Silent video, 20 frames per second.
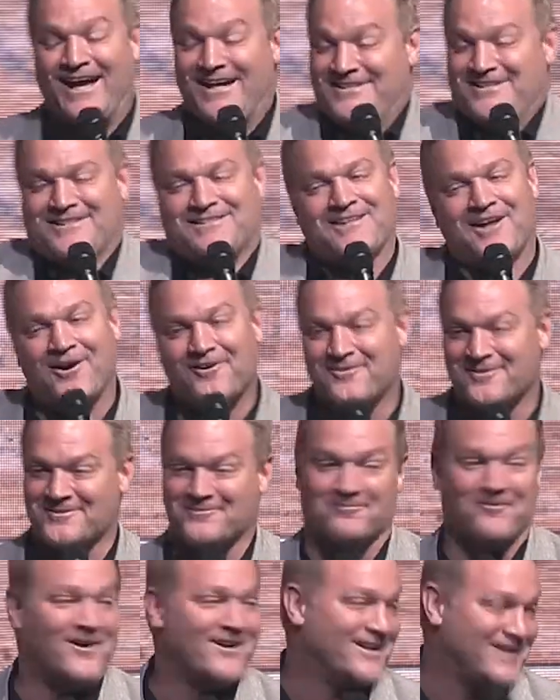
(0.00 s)
Just always
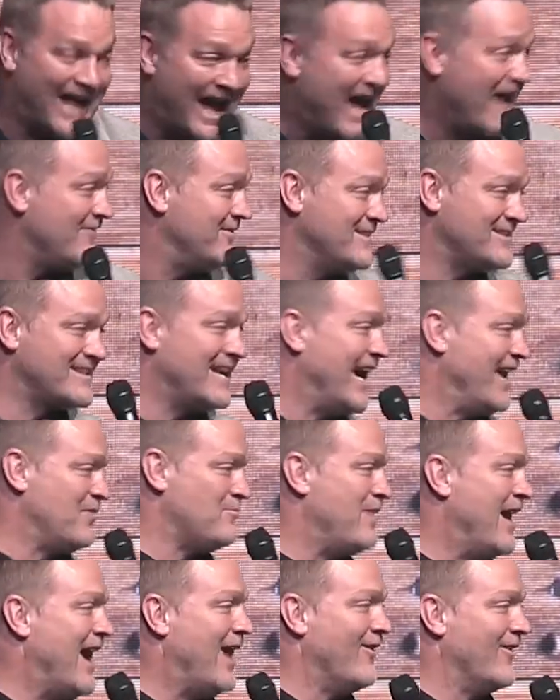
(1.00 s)
wanted to have this kind of
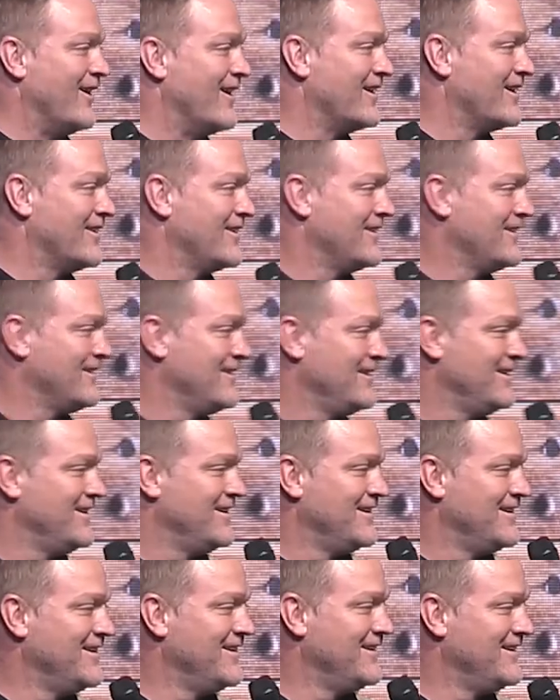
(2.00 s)
power.
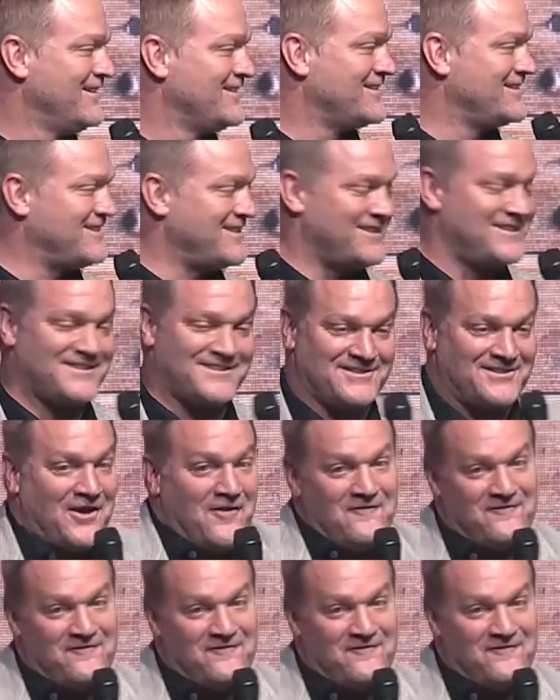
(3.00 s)
It's just so